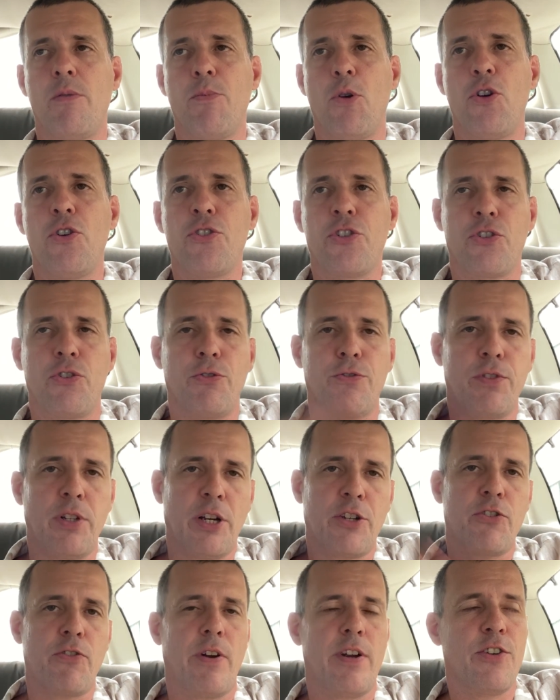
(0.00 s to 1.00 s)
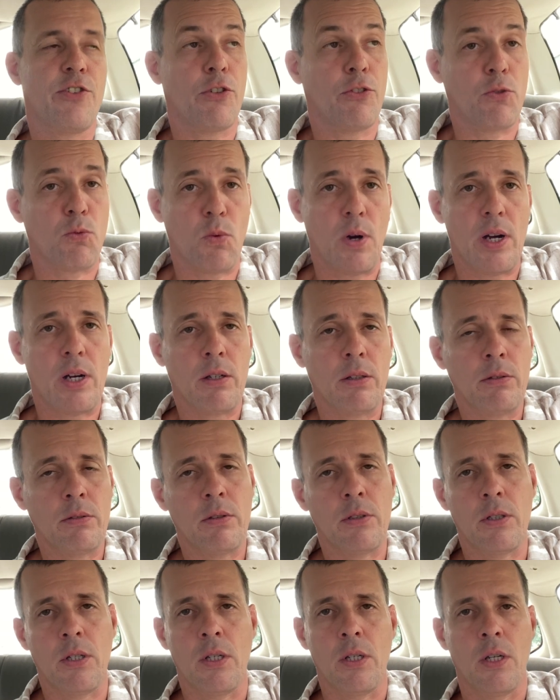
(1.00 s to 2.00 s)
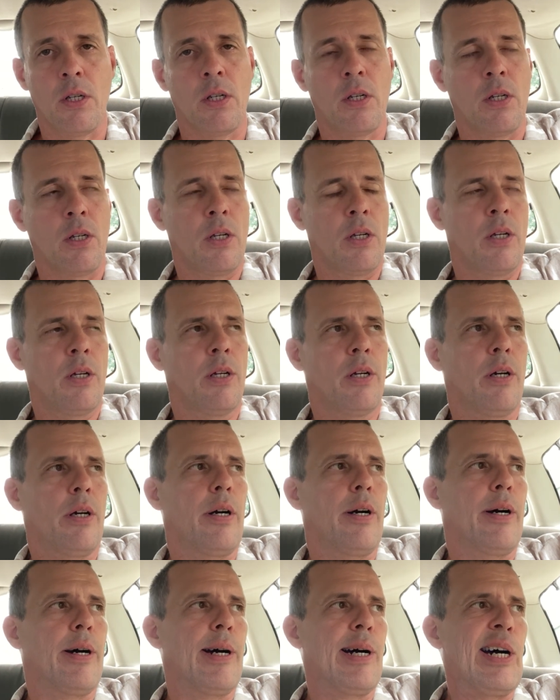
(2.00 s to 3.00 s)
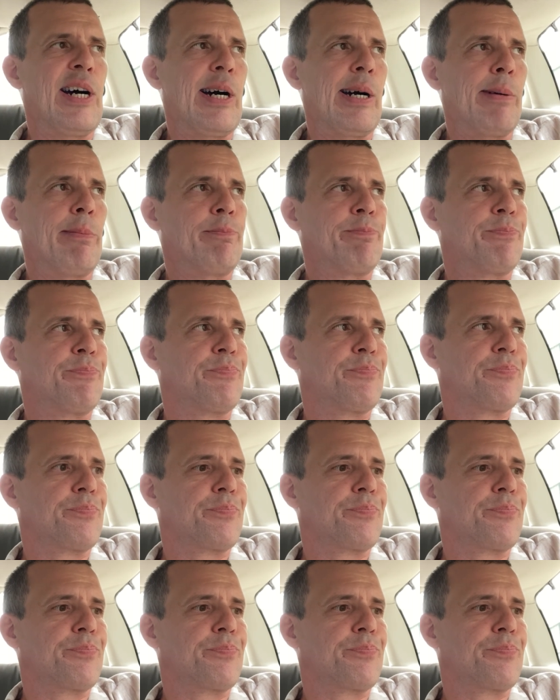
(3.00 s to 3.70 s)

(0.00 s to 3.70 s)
emotional fluctuations well. And